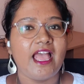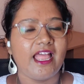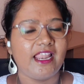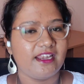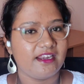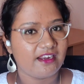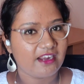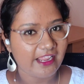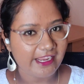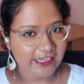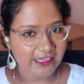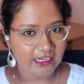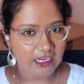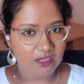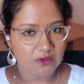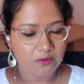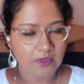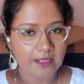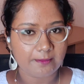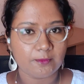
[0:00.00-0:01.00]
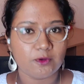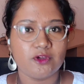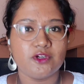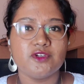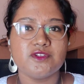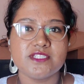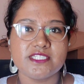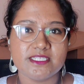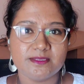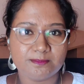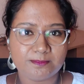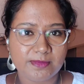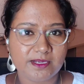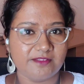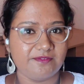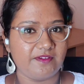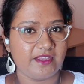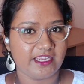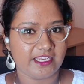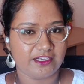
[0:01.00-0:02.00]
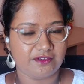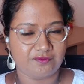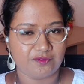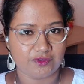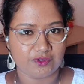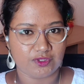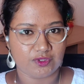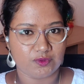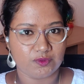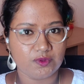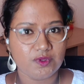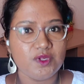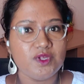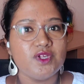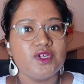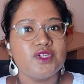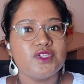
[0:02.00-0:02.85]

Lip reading: And right now, I'm going to simplify it for you